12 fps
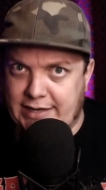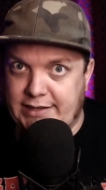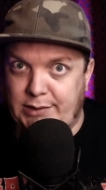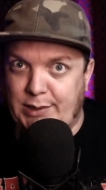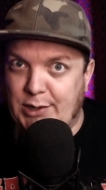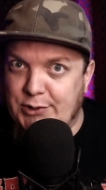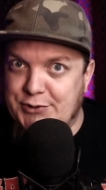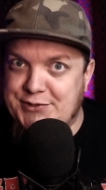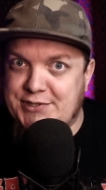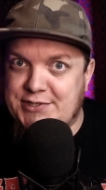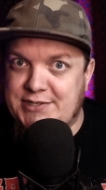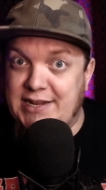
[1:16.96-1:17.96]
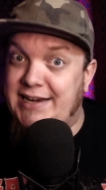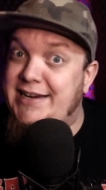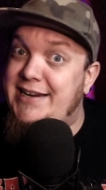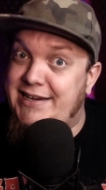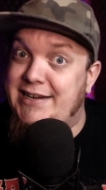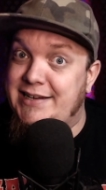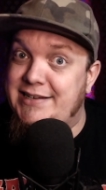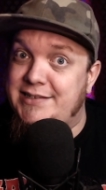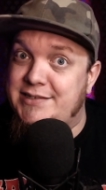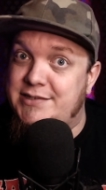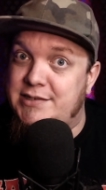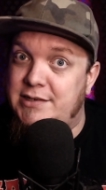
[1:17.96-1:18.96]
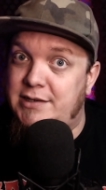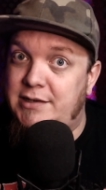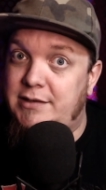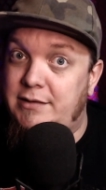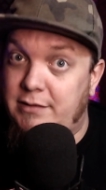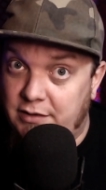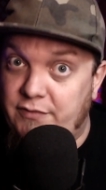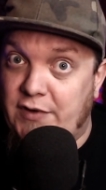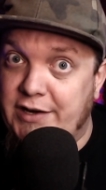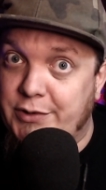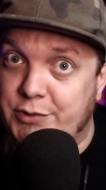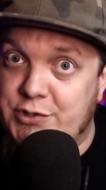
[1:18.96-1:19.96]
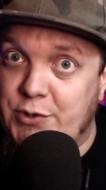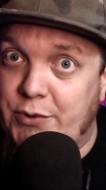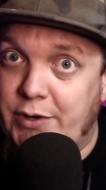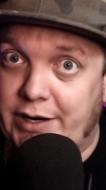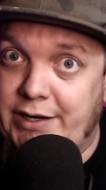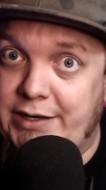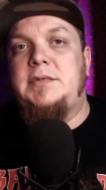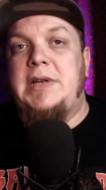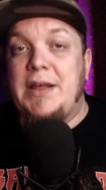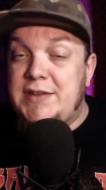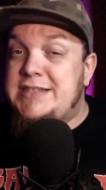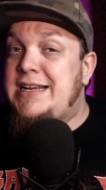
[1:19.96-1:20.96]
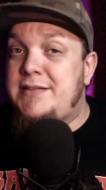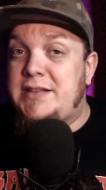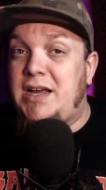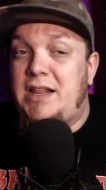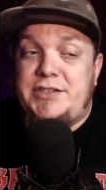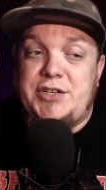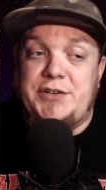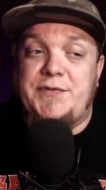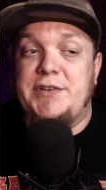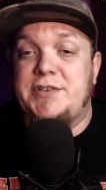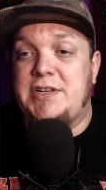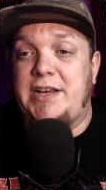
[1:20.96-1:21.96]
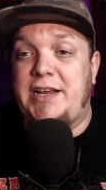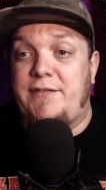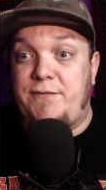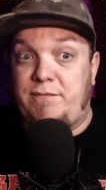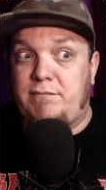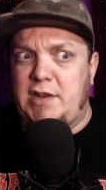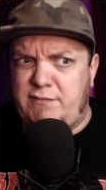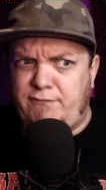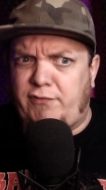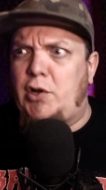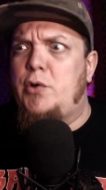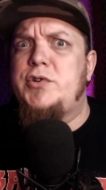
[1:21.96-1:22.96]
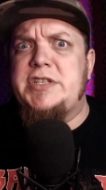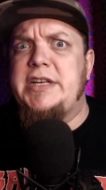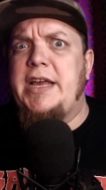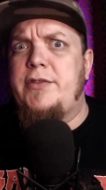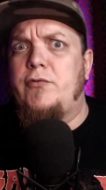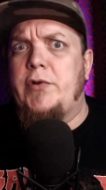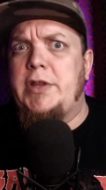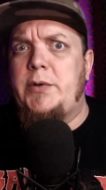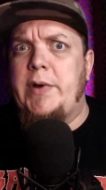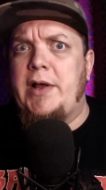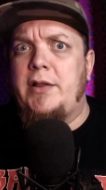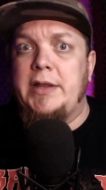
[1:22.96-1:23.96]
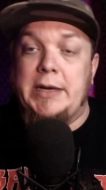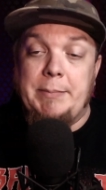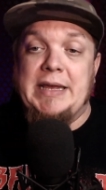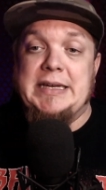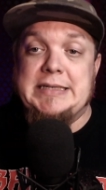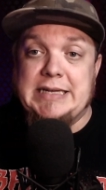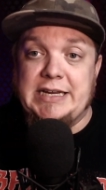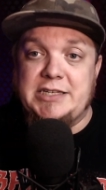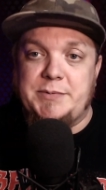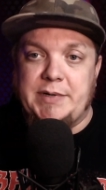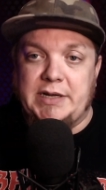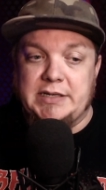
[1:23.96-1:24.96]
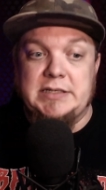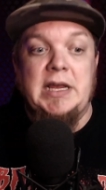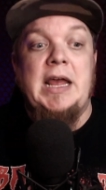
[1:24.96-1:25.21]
he learns that he is the final story. Now, this anthology feels like it, it flows together really well, and it makes sense because